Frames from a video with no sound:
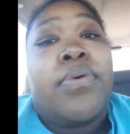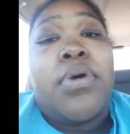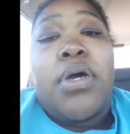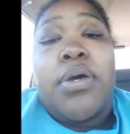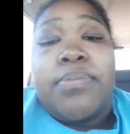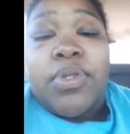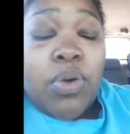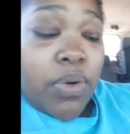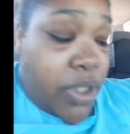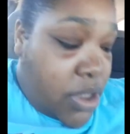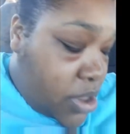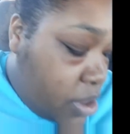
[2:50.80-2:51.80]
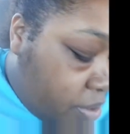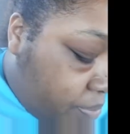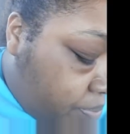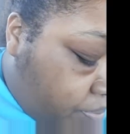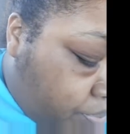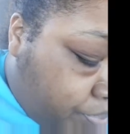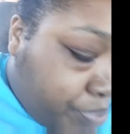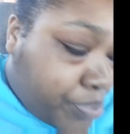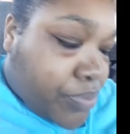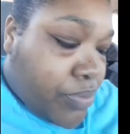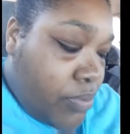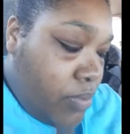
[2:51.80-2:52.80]
the quarantine.
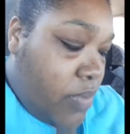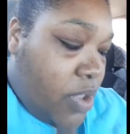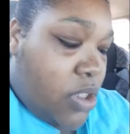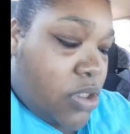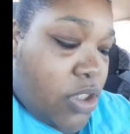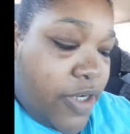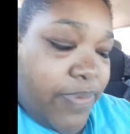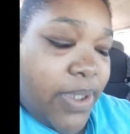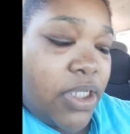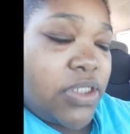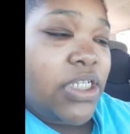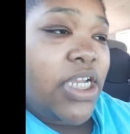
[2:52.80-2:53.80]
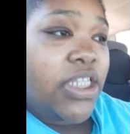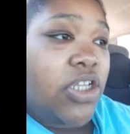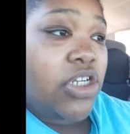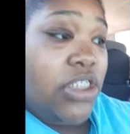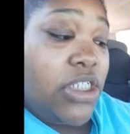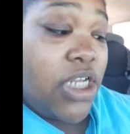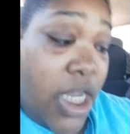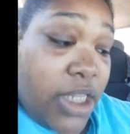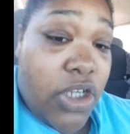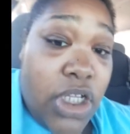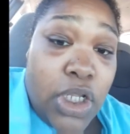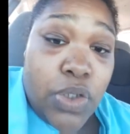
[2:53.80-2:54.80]
So they've been closing at 8:30. Tonight
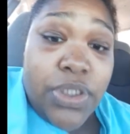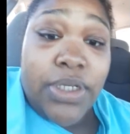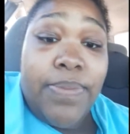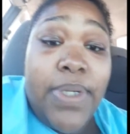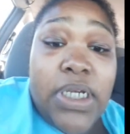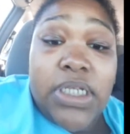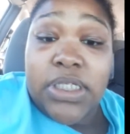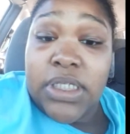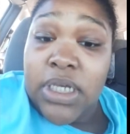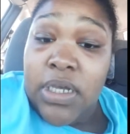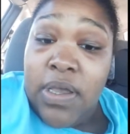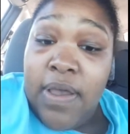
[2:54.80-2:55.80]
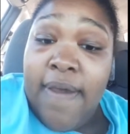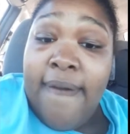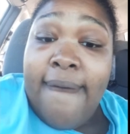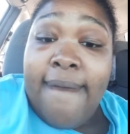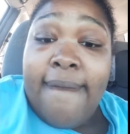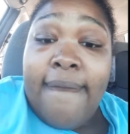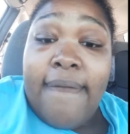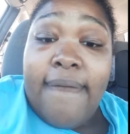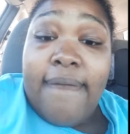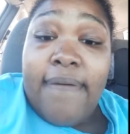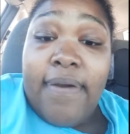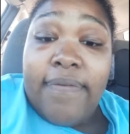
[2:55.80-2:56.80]
they're closing because
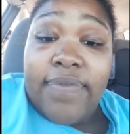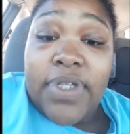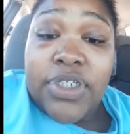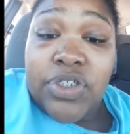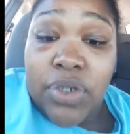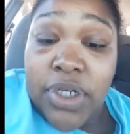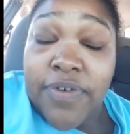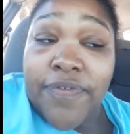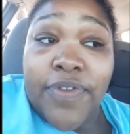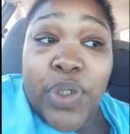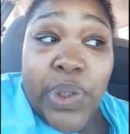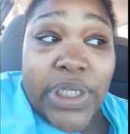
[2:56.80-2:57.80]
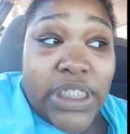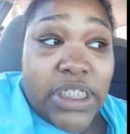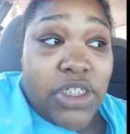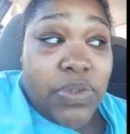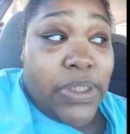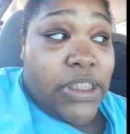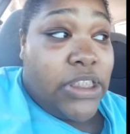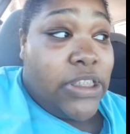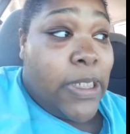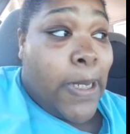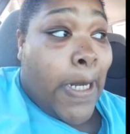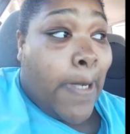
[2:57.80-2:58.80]
of the George Floyd
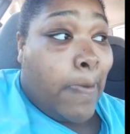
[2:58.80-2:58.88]
situation,